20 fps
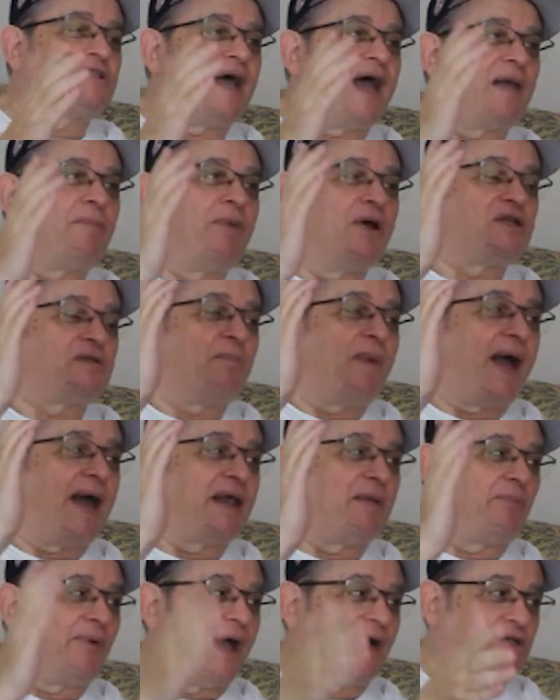Well, his dad
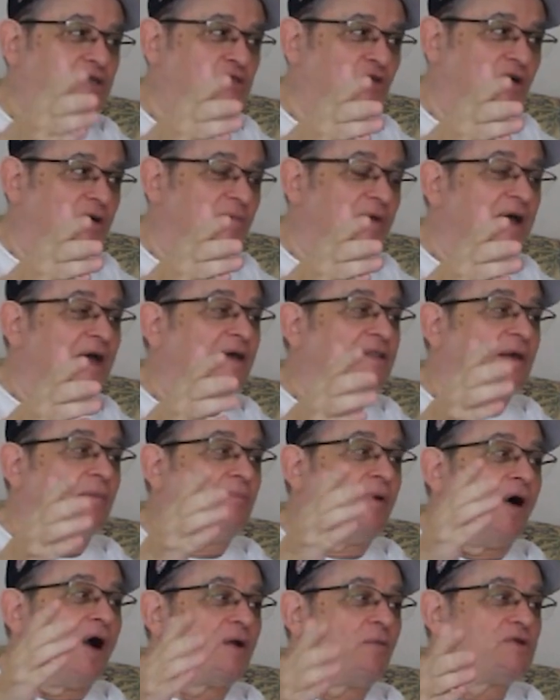pitched batting practice to him.
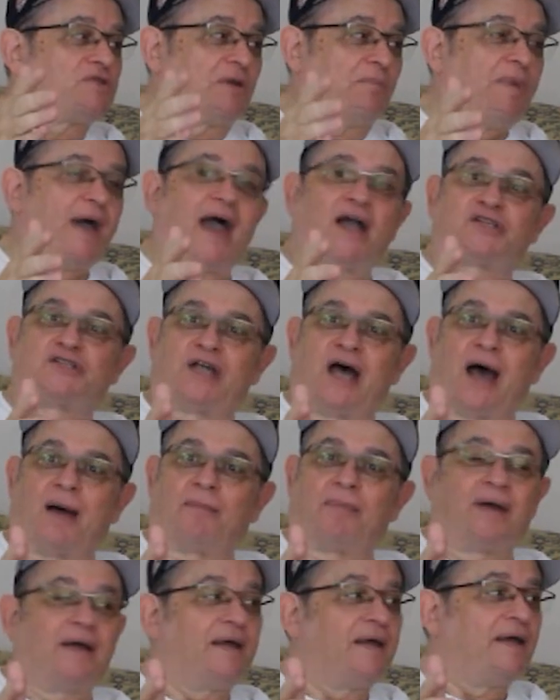The barn was the
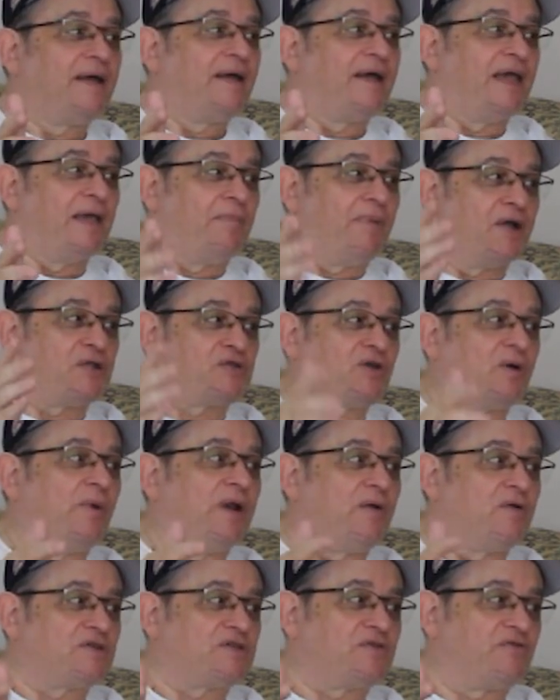backstop. He
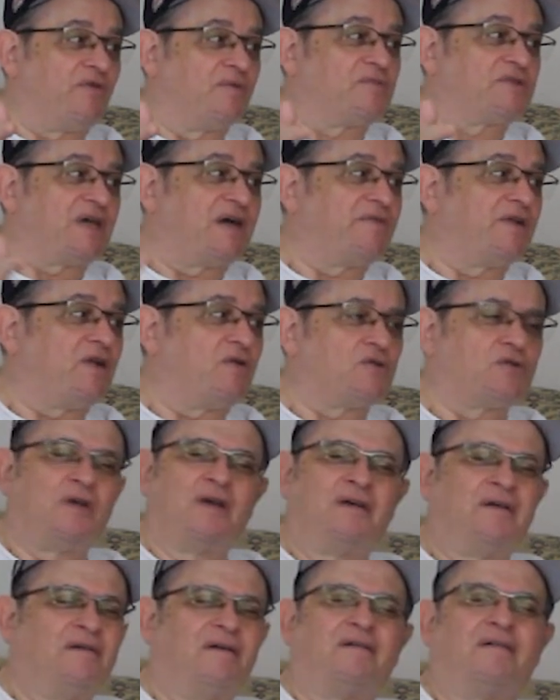pitched him when he was from
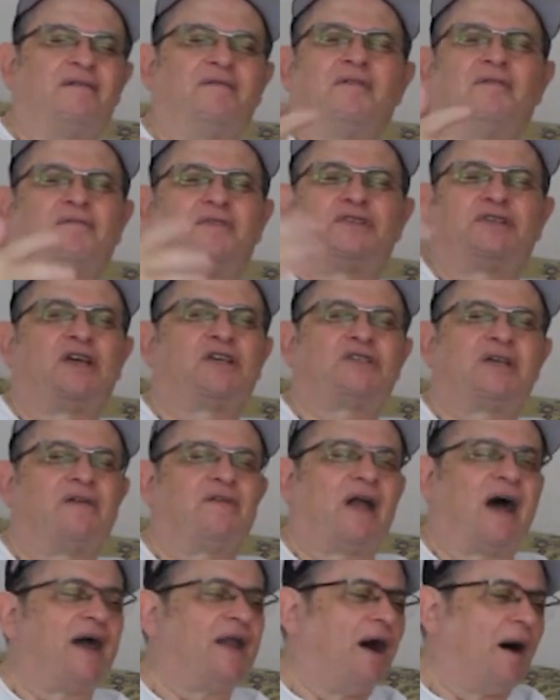6,
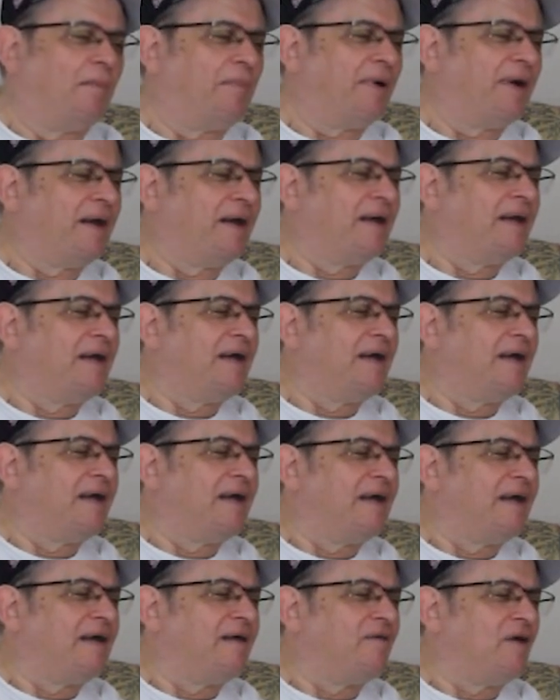7 on up,
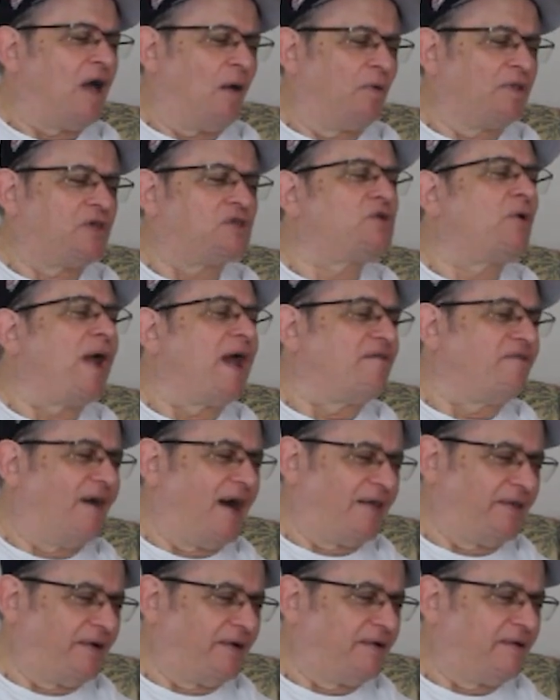with his
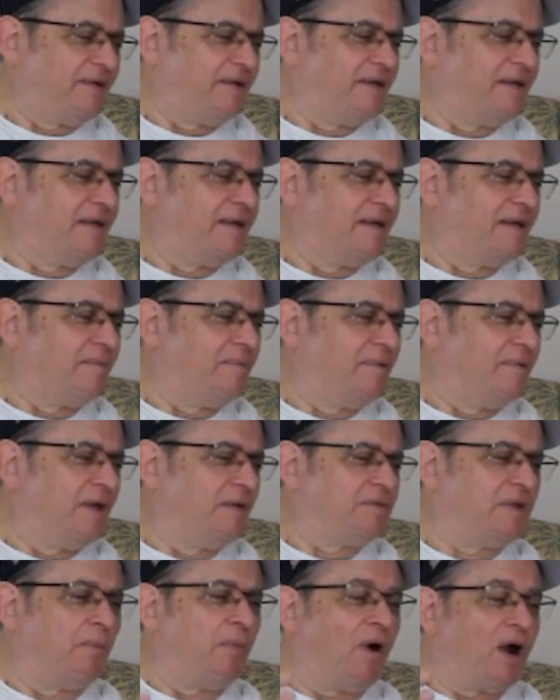grandfather.
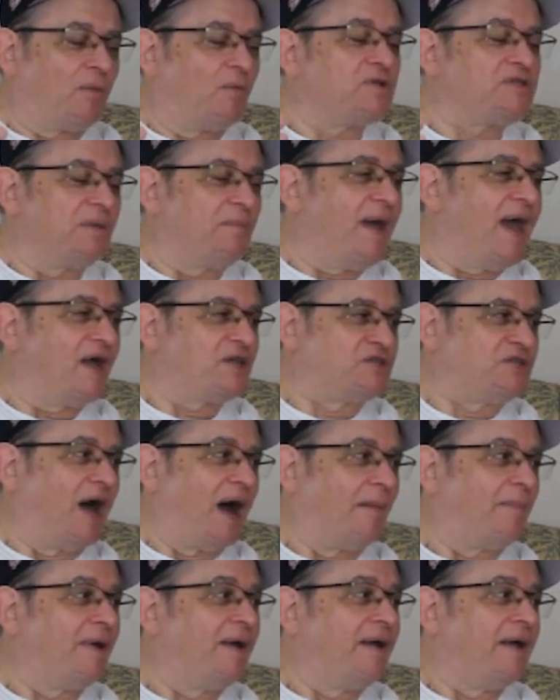The barn was the
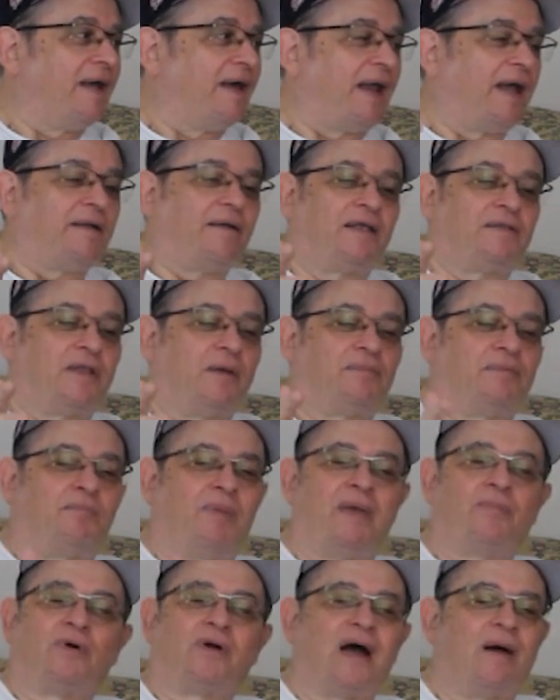backstop. And
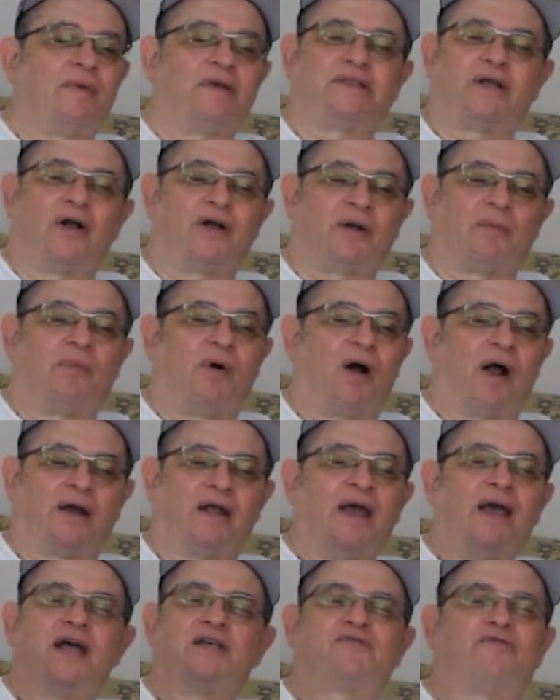the people come and tear it
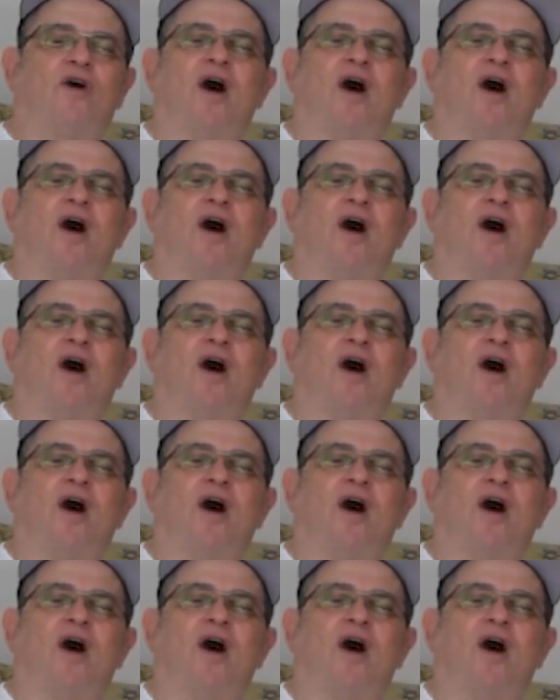apart.